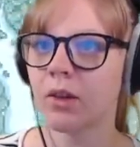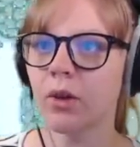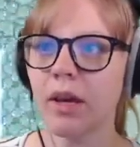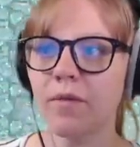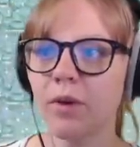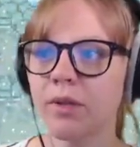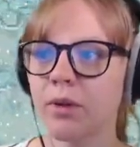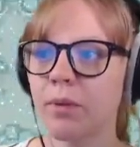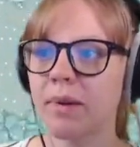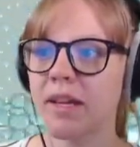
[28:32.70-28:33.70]
Looking forward
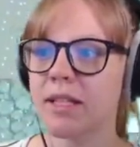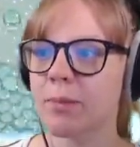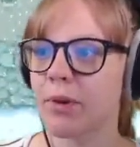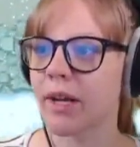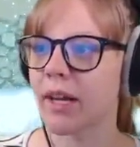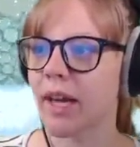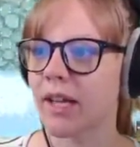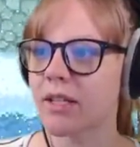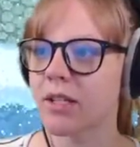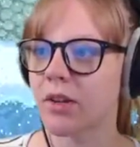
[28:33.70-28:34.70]
to it being spring
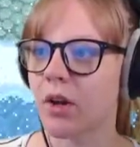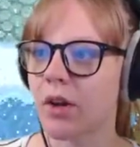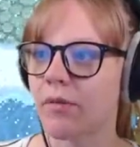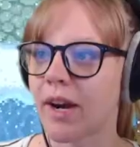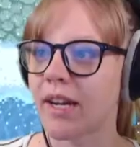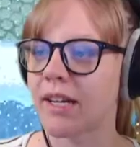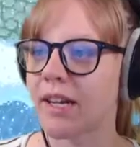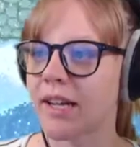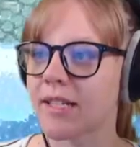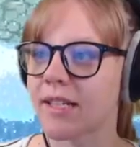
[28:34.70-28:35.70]
again, so that on rainy
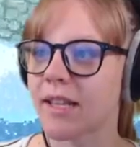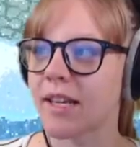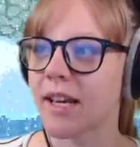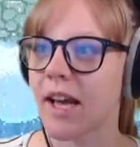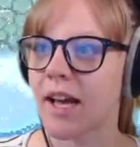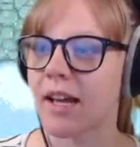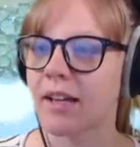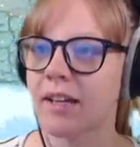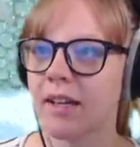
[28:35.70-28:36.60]
days the uh,